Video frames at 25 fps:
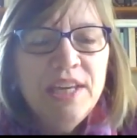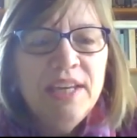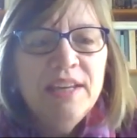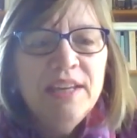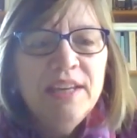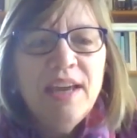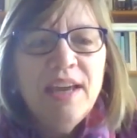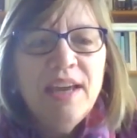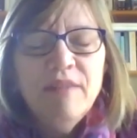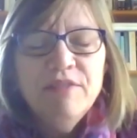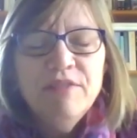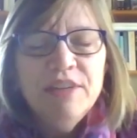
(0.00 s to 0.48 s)

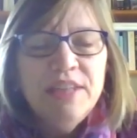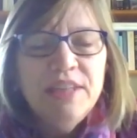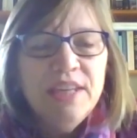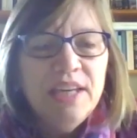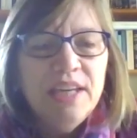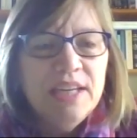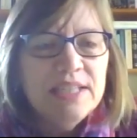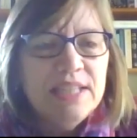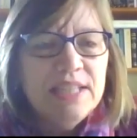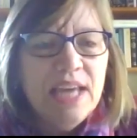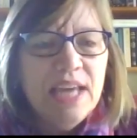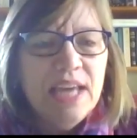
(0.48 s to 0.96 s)
Everything
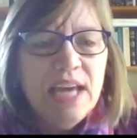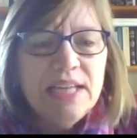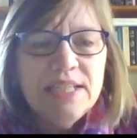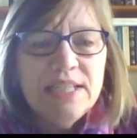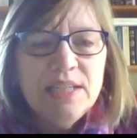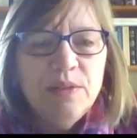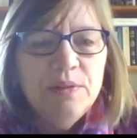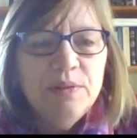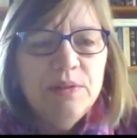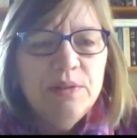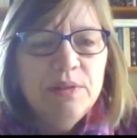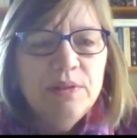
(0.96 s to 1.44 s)
has had
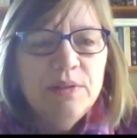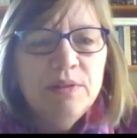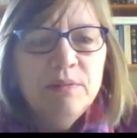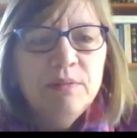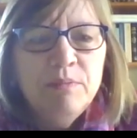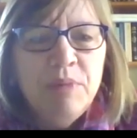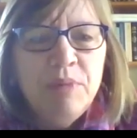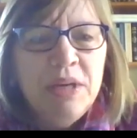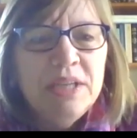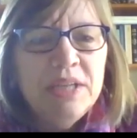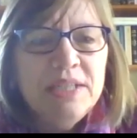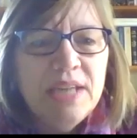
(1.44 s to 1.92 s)
to
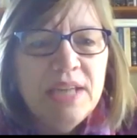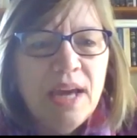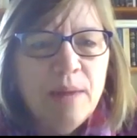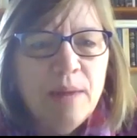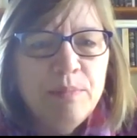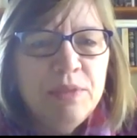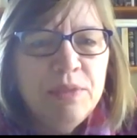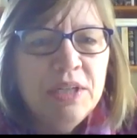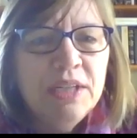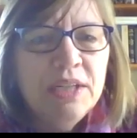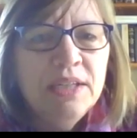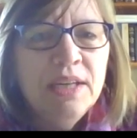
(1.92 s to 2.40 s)
be
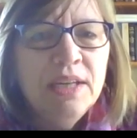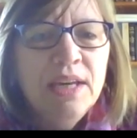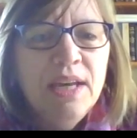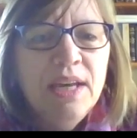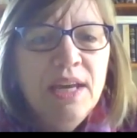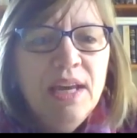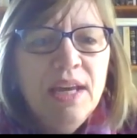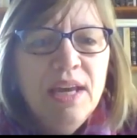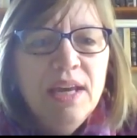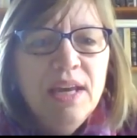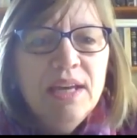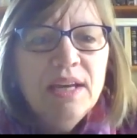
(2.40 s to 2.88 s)
adapted.
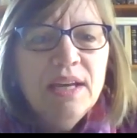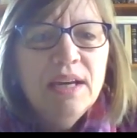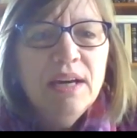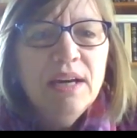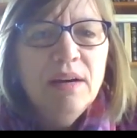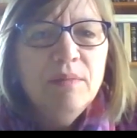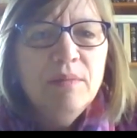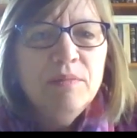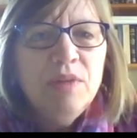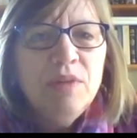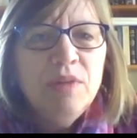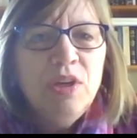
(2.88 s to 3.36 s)

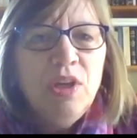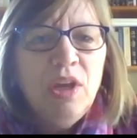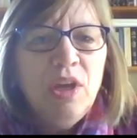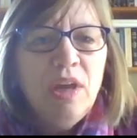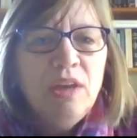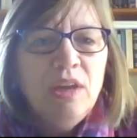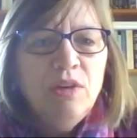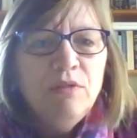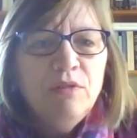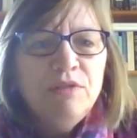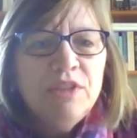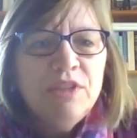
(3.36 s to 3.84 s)

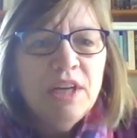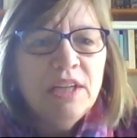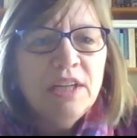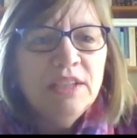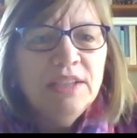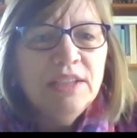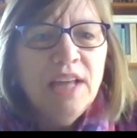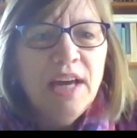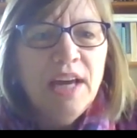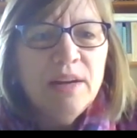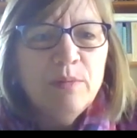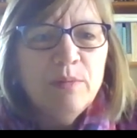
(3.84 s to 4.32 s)
You've done a
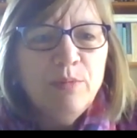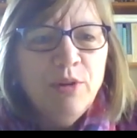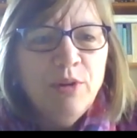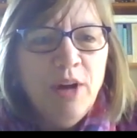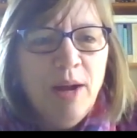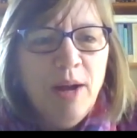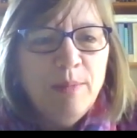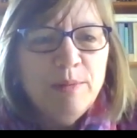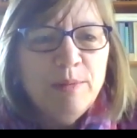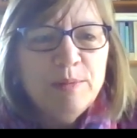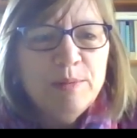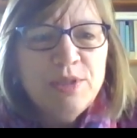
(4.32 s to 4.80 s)
lot of
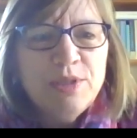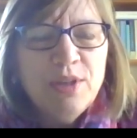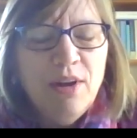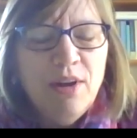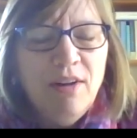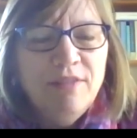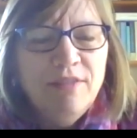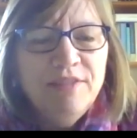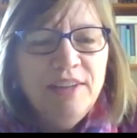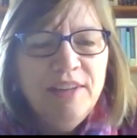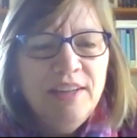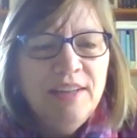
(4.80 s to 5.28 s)
problem
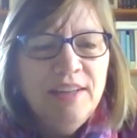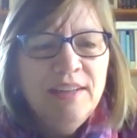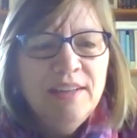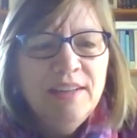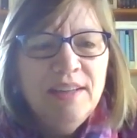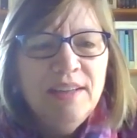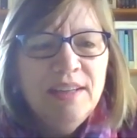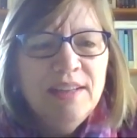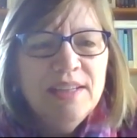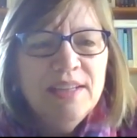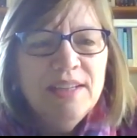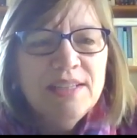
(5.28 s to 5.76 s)
solving
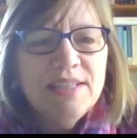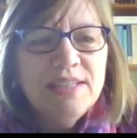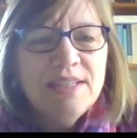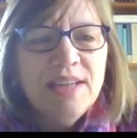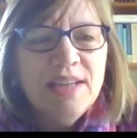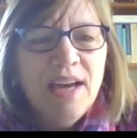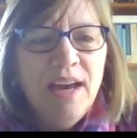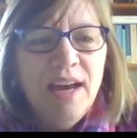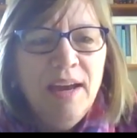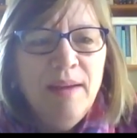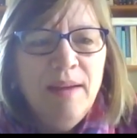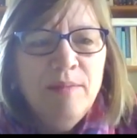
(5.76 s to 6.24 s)
in this
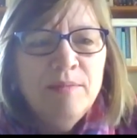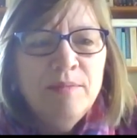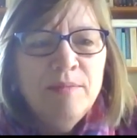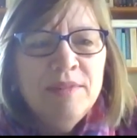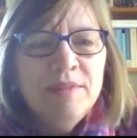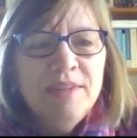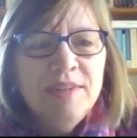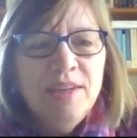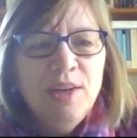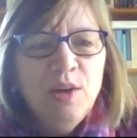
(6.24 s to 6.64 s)
time.